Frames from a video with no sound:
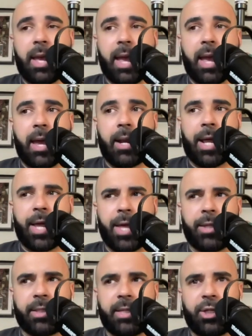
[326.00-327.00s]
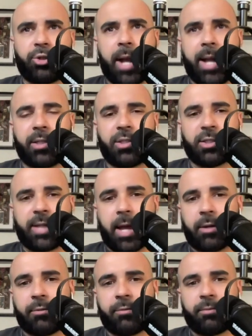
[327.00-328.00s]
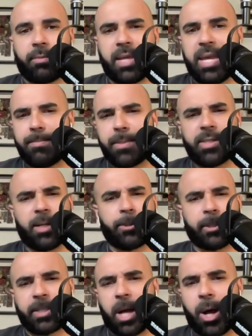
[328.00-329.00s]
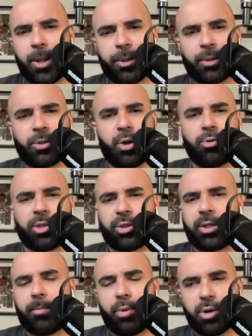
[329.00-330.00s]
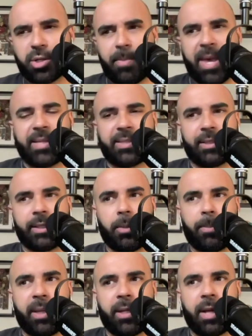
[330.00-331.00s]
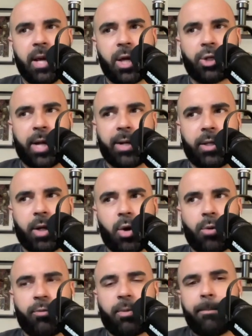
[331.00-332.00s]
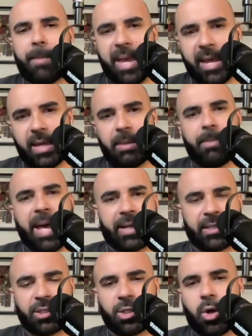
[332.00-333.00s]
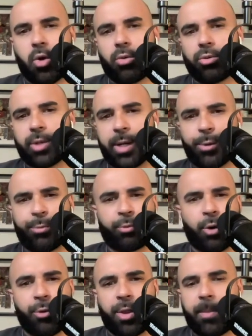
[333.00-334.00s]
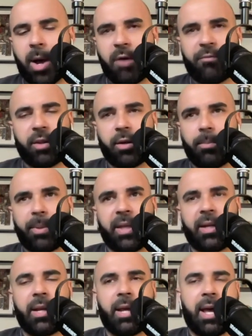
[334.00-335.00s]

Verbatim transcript: And I think the Heat tried to just kind of keep the Celtics on their toes. They tried to push the pace a little bit, tried to go from man back to zone, try to throw them off a little bit.